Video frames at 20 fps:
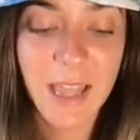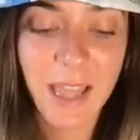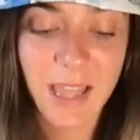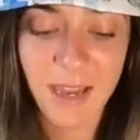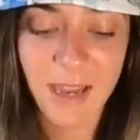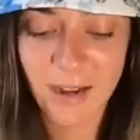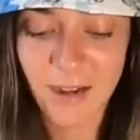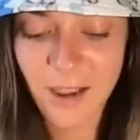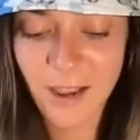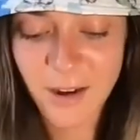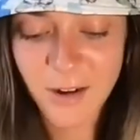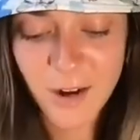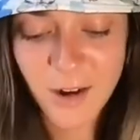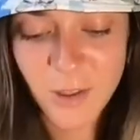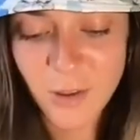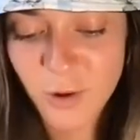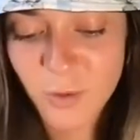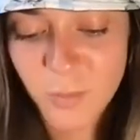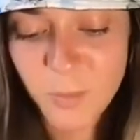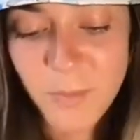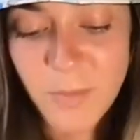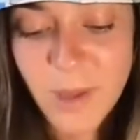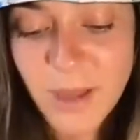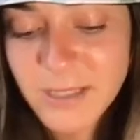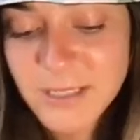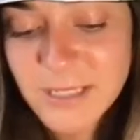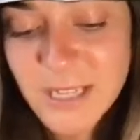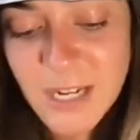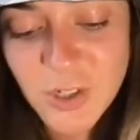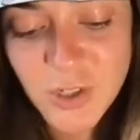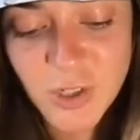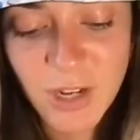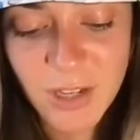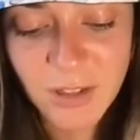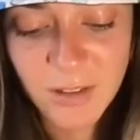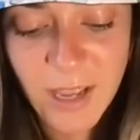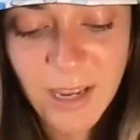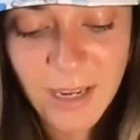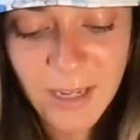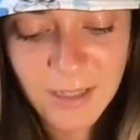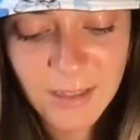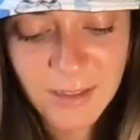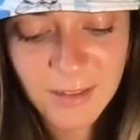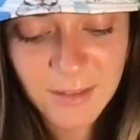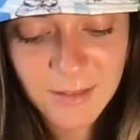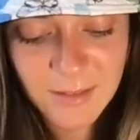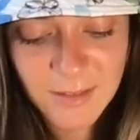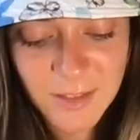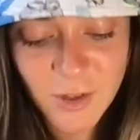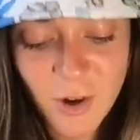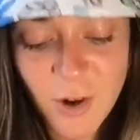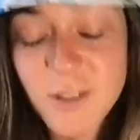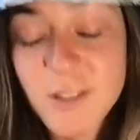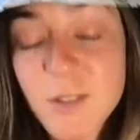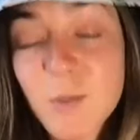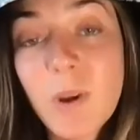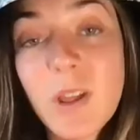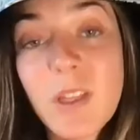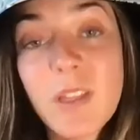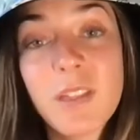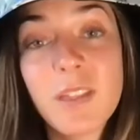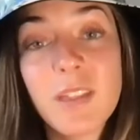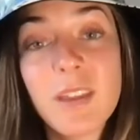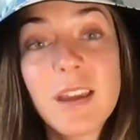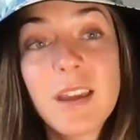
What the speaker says: And another meditation I like starts with,